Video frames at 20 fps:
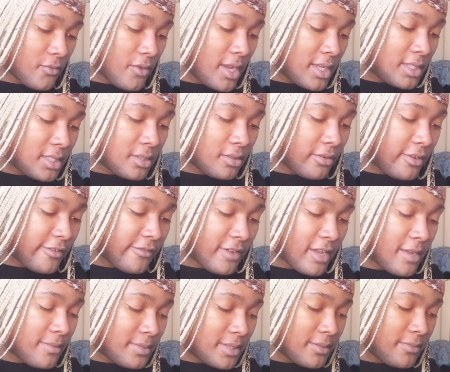Why is the 3 of
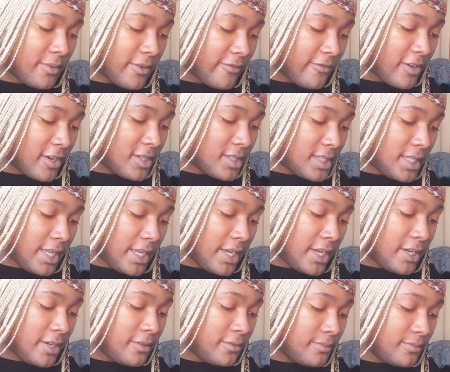Cups in reverse
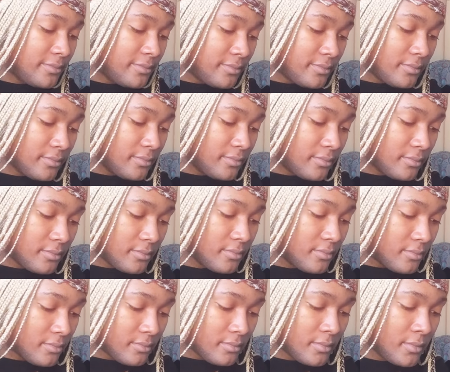here?
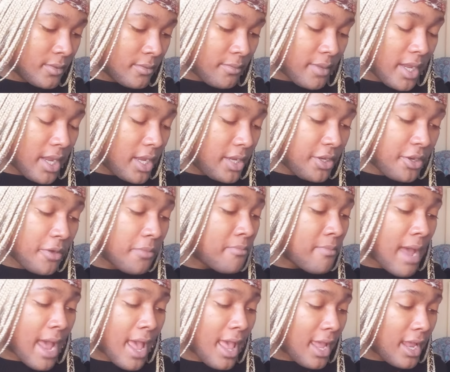But in your
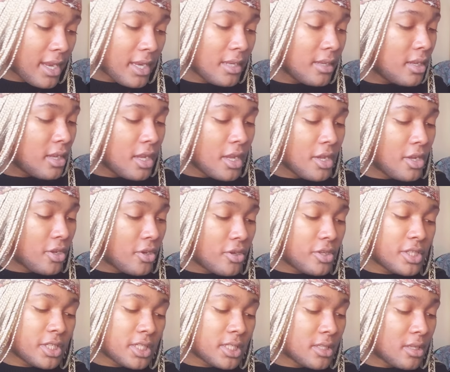mind,
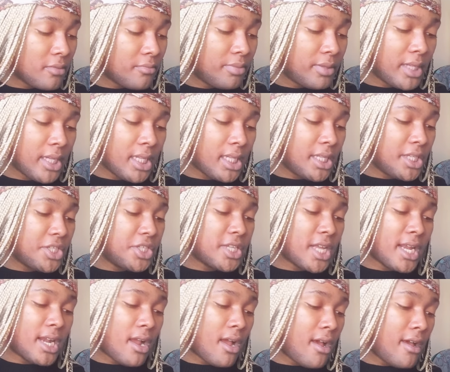you're just completely
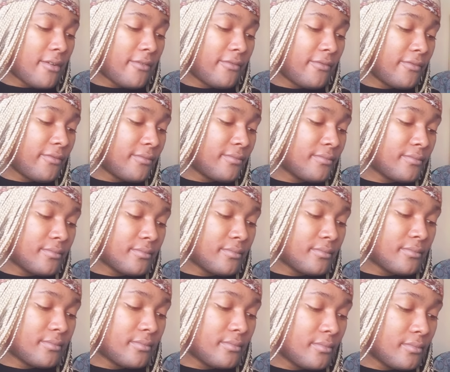shut off.
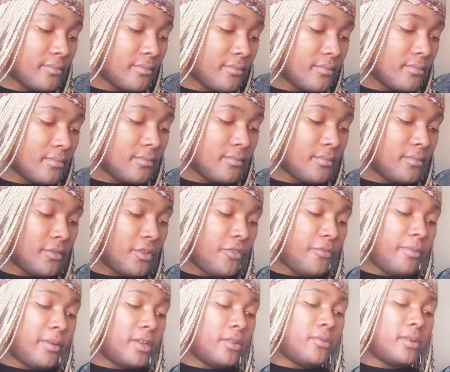
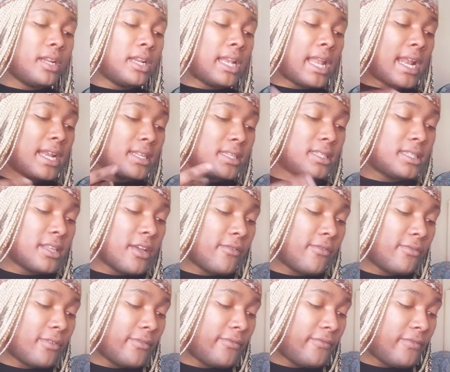You've been doing a lot of
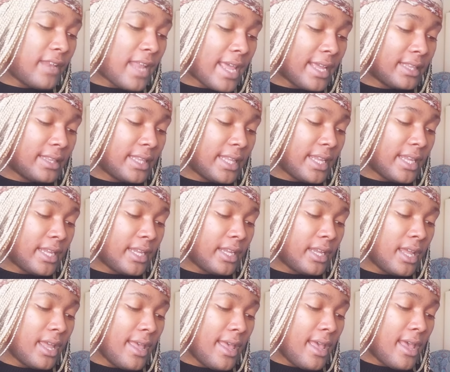
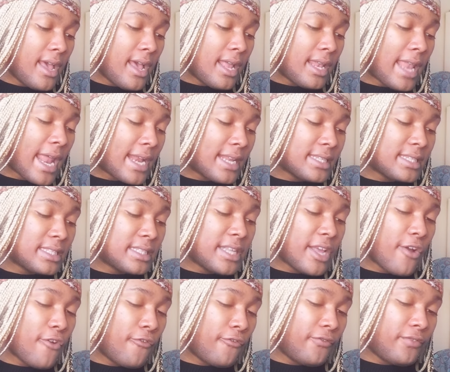self-reflecting, a lot of
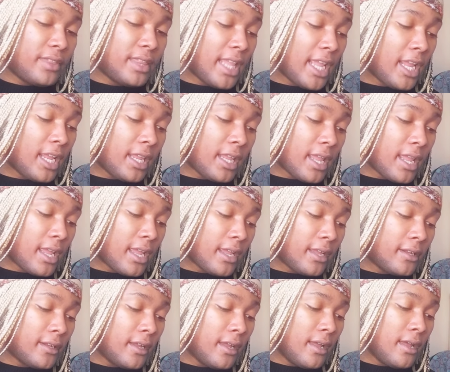
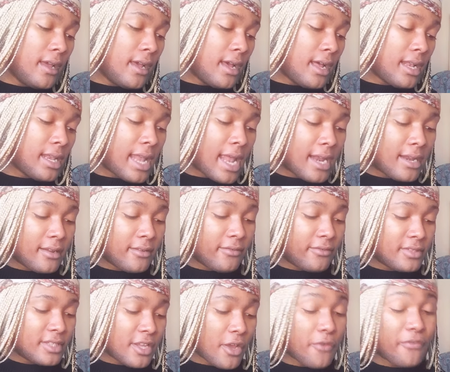self-thinking, a lot
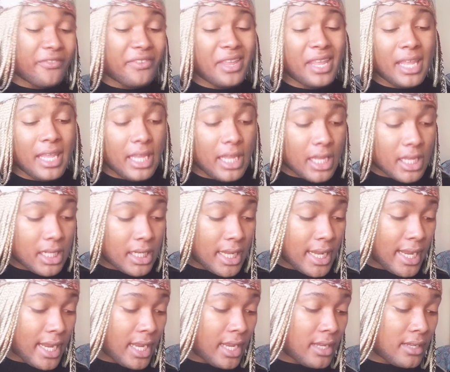of
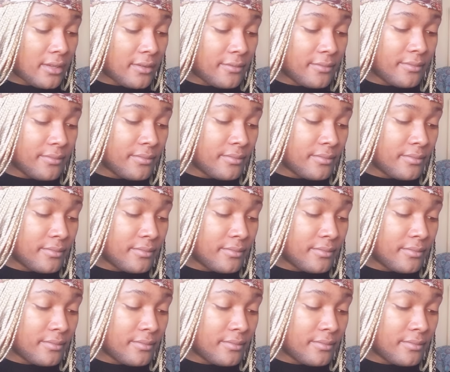self-healing.